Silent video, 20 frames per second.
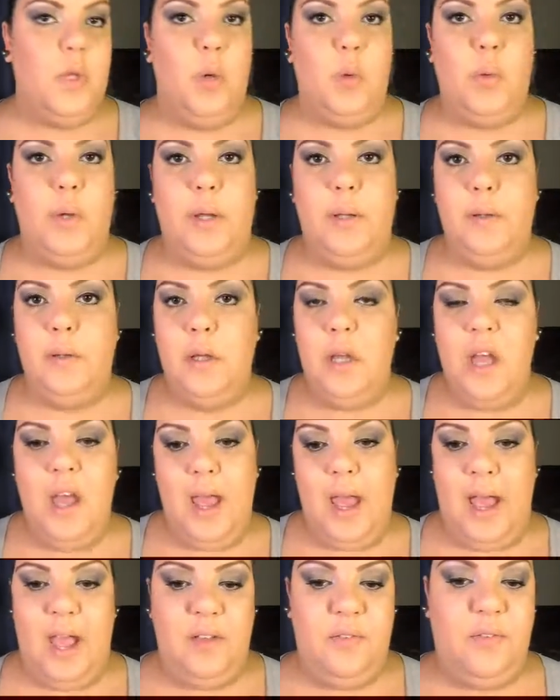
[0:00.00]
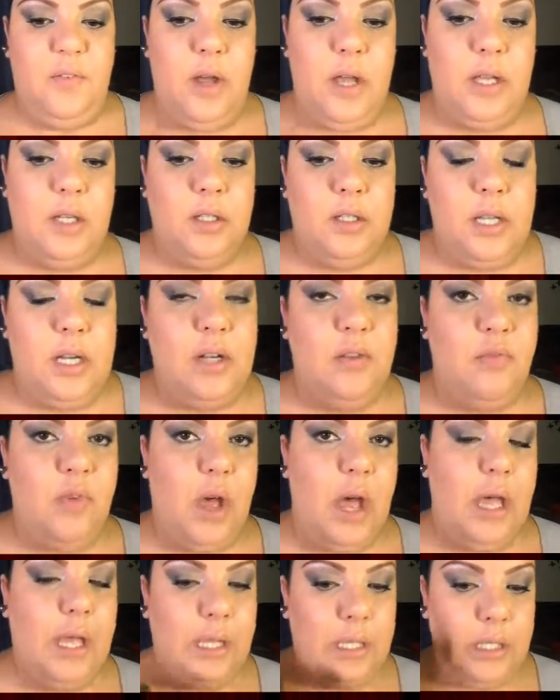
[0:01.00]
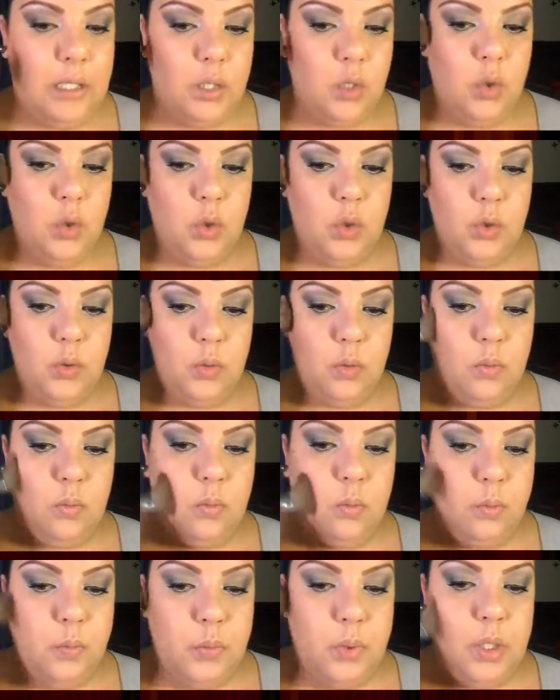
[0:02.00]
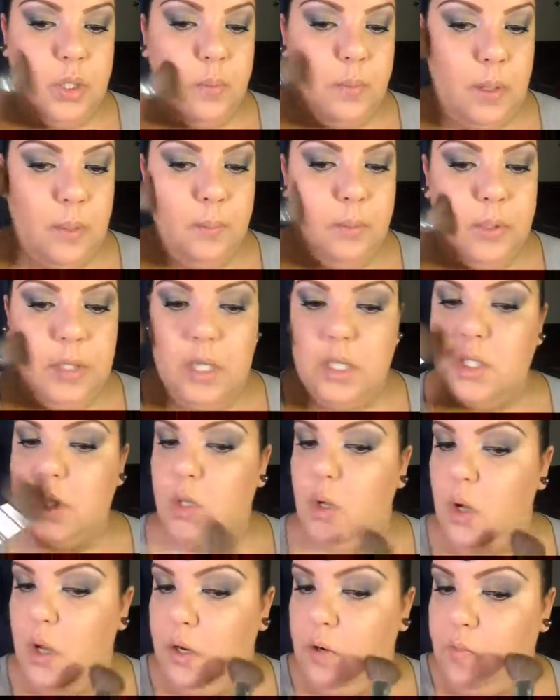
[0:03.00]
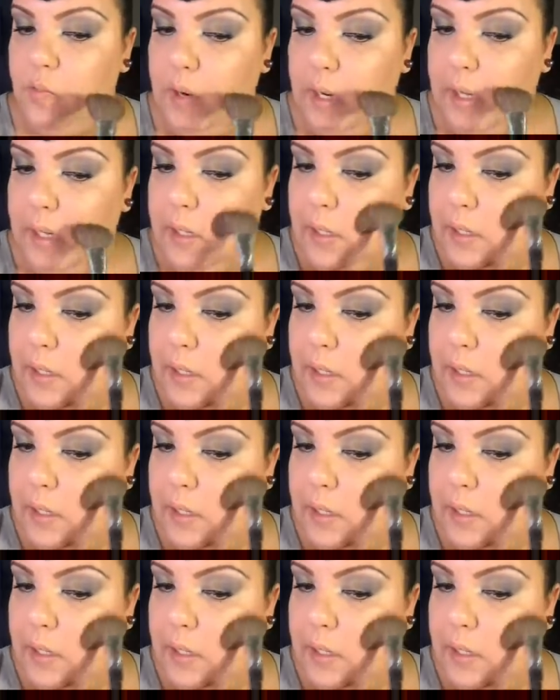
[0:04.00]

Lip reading: Okay. I find that if I put my blush on right